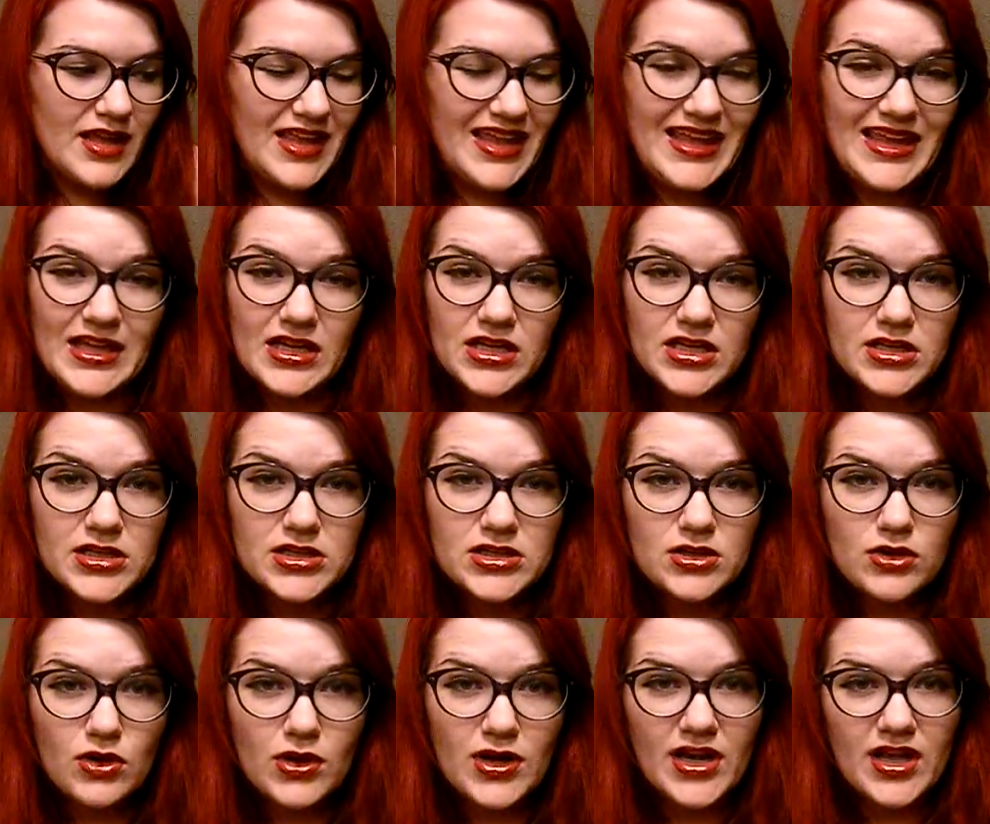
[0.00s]
ink
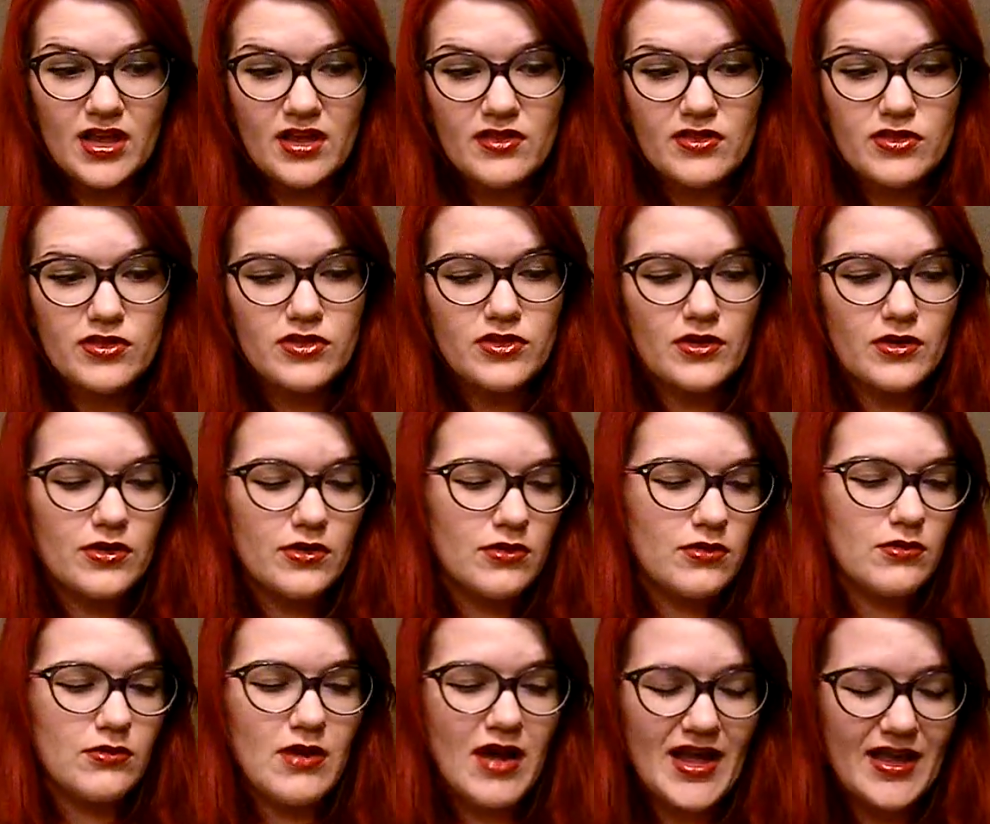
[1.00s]
on it,
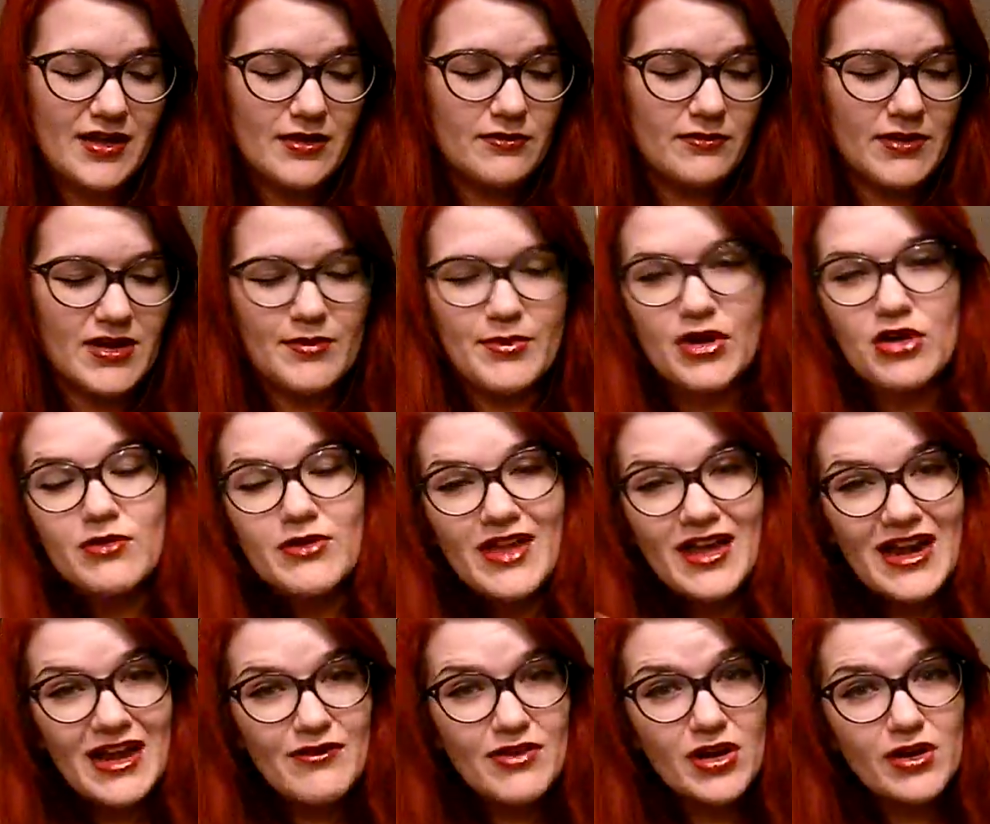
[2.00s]
so I can read a book
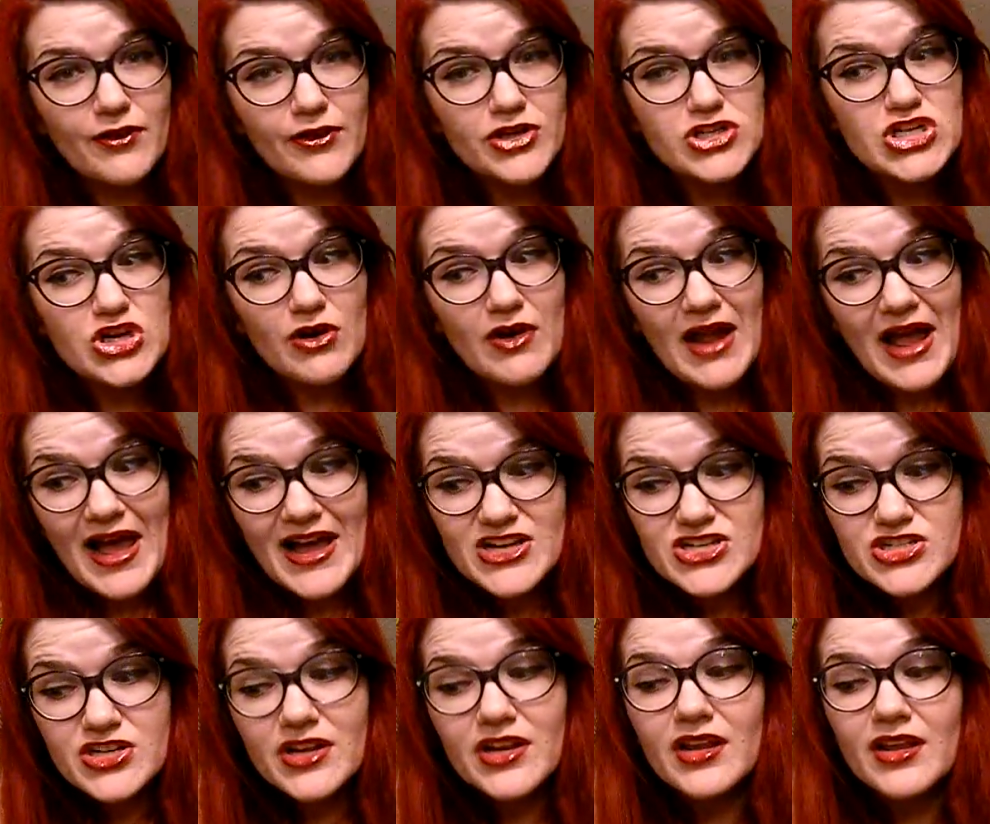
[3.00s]
without having an allergic
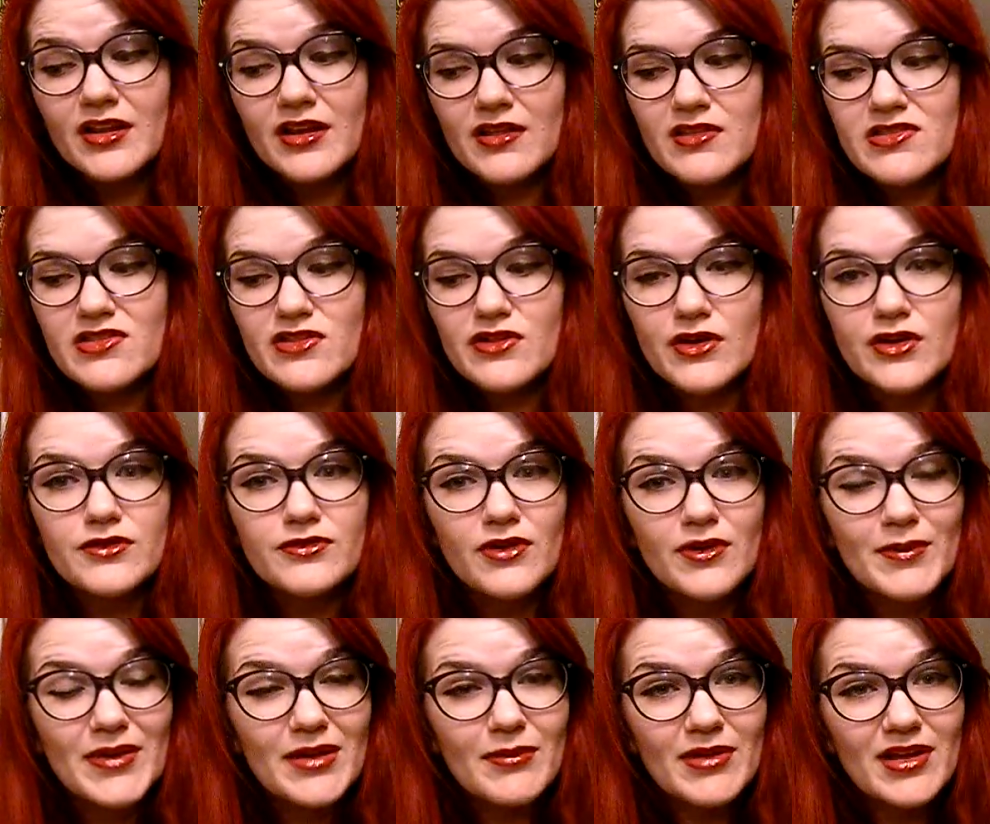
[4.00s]
reaction, and it's good for
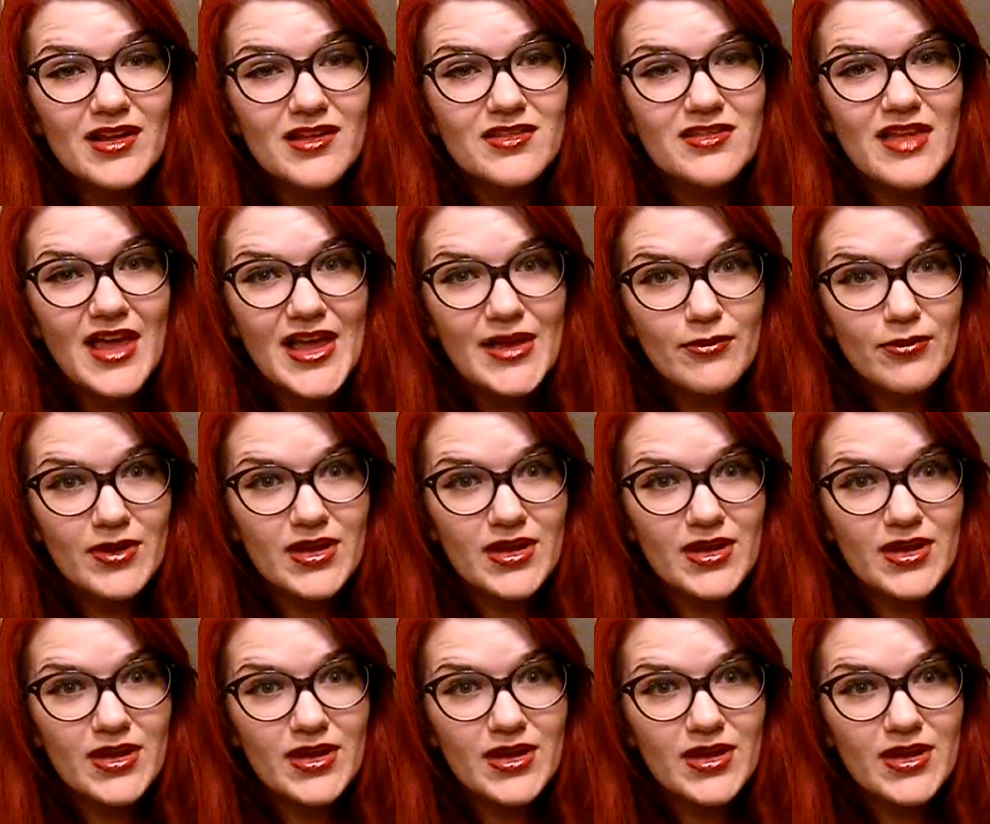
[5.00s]
me because I